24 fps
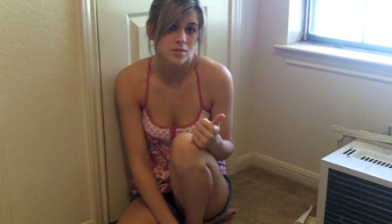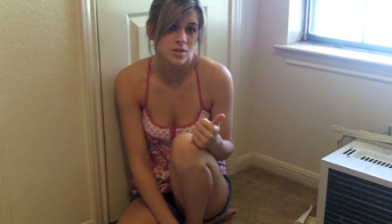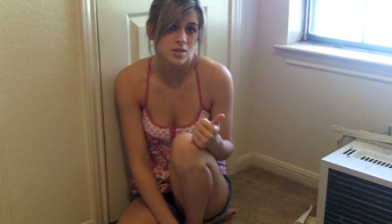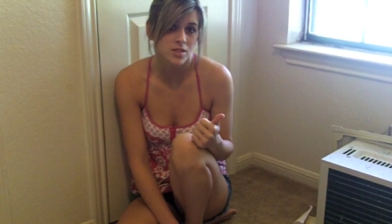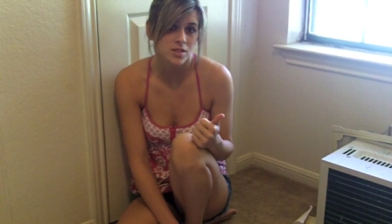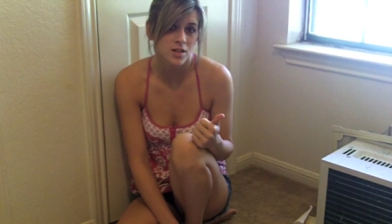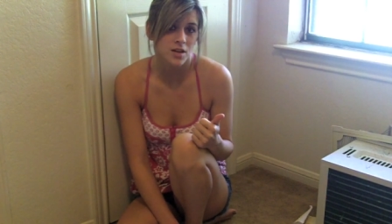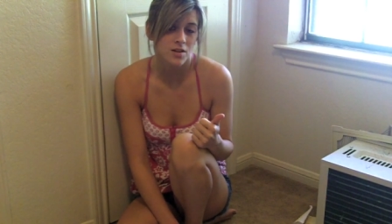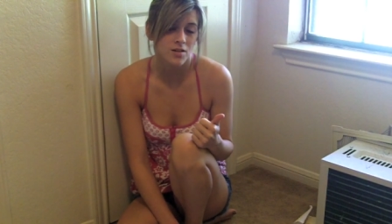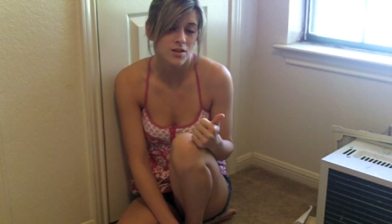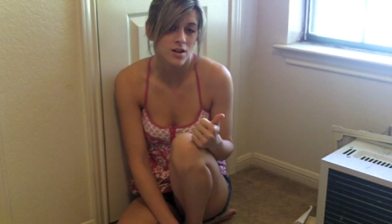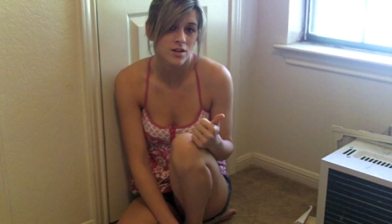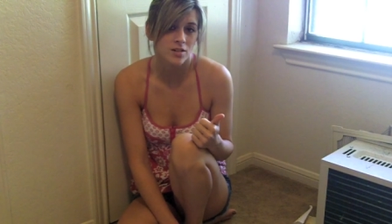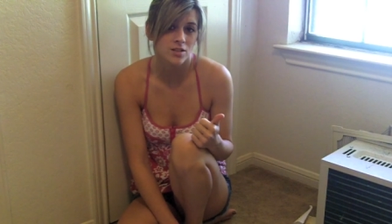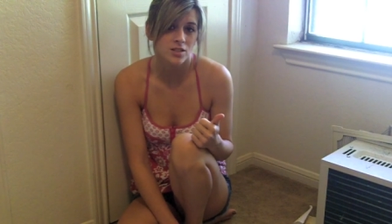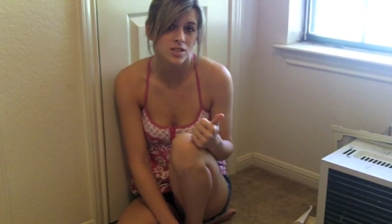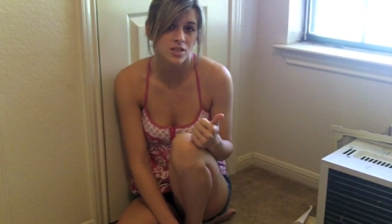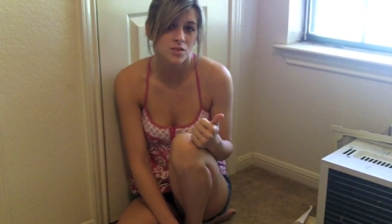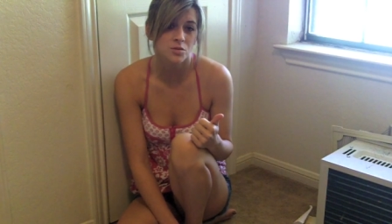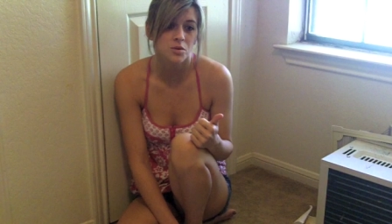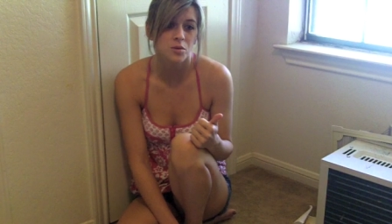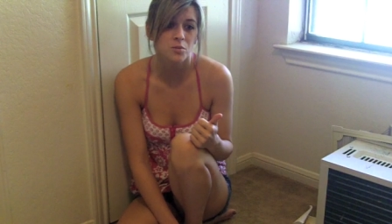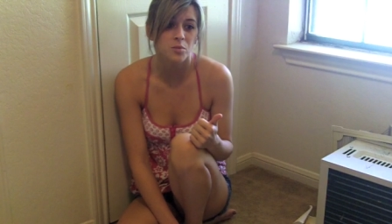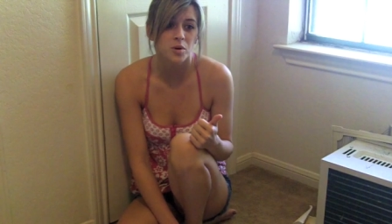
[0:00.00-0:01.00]
go check her out.
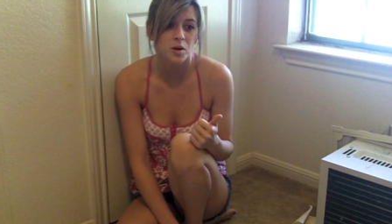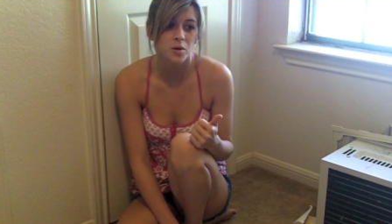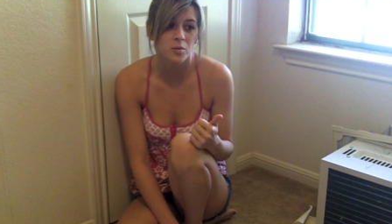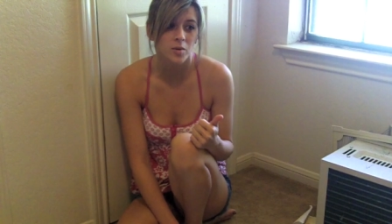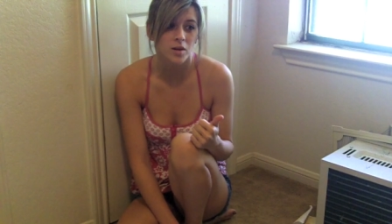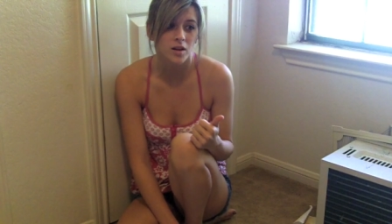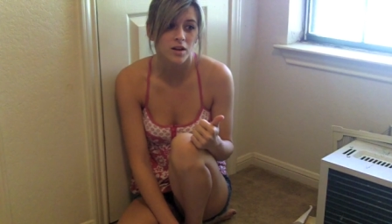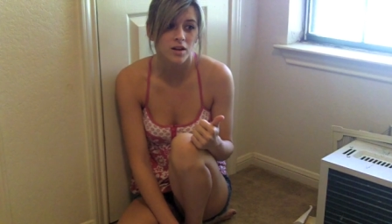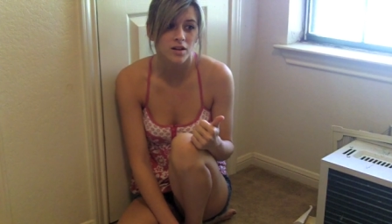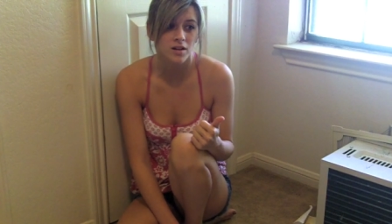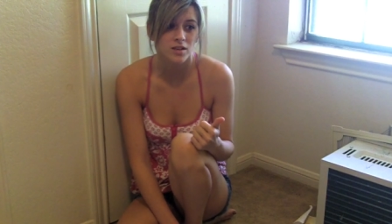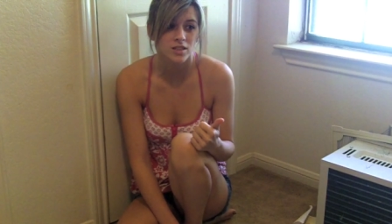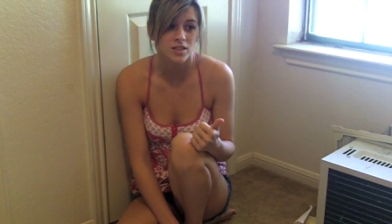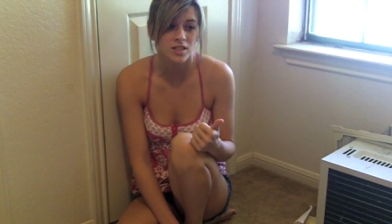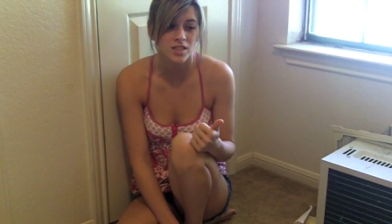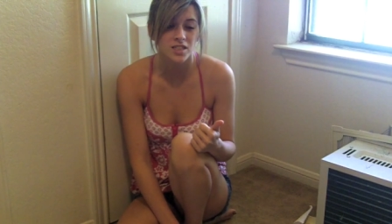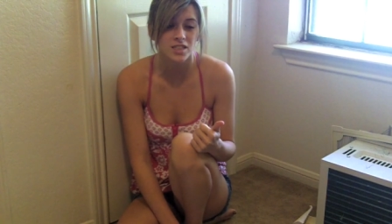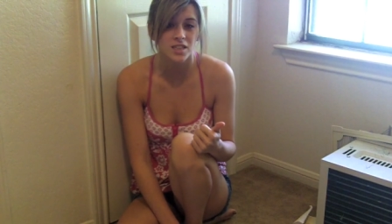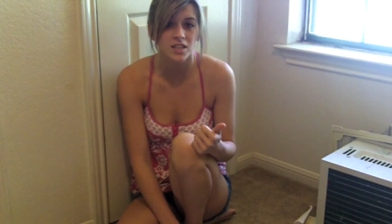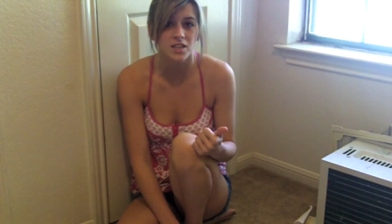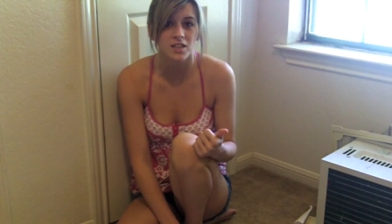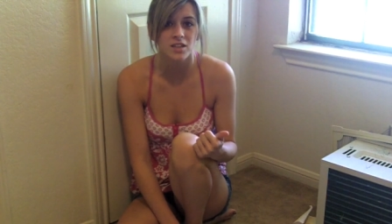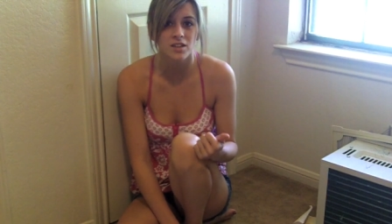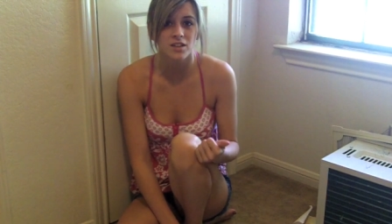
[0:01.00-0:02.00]
She's real bubbly. She
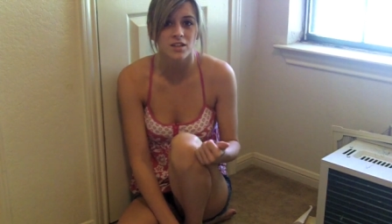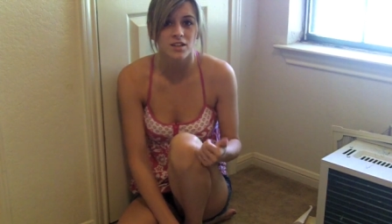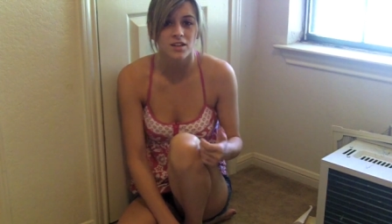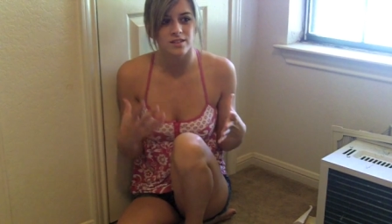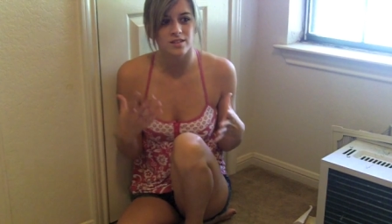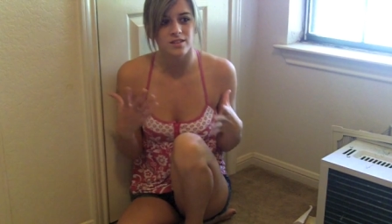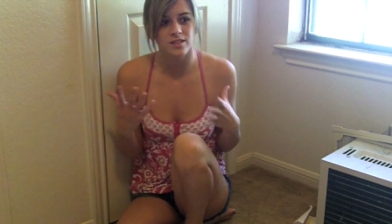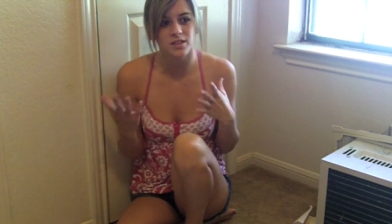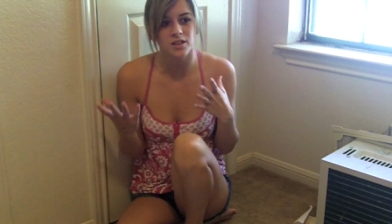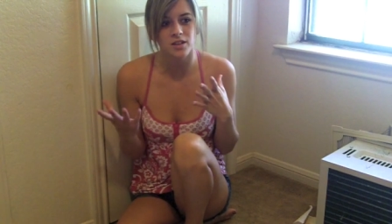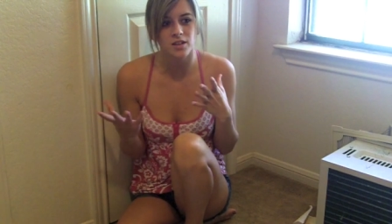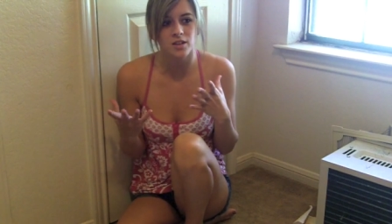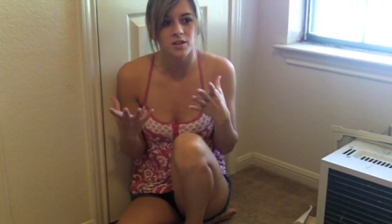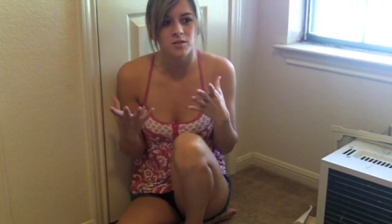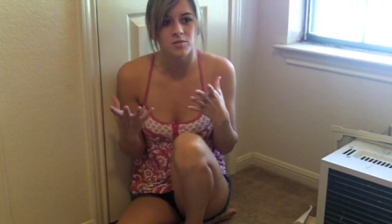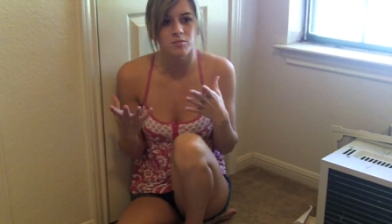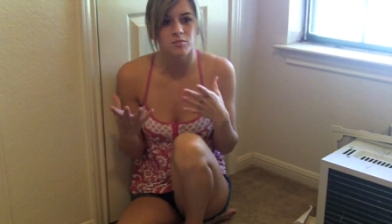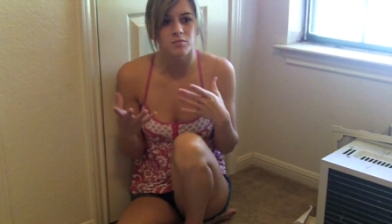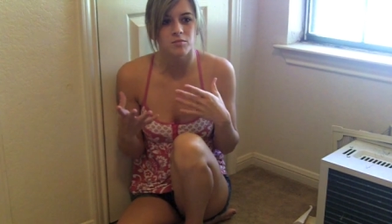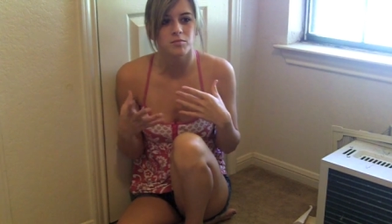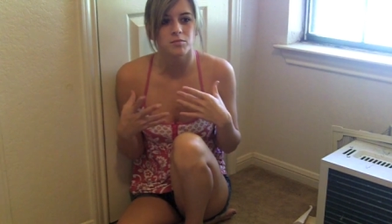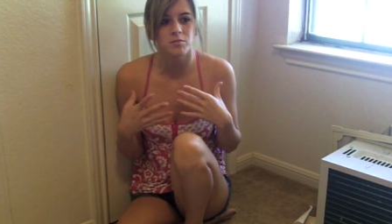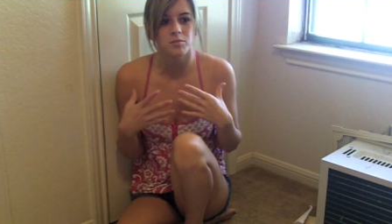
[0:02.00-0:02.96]
has a good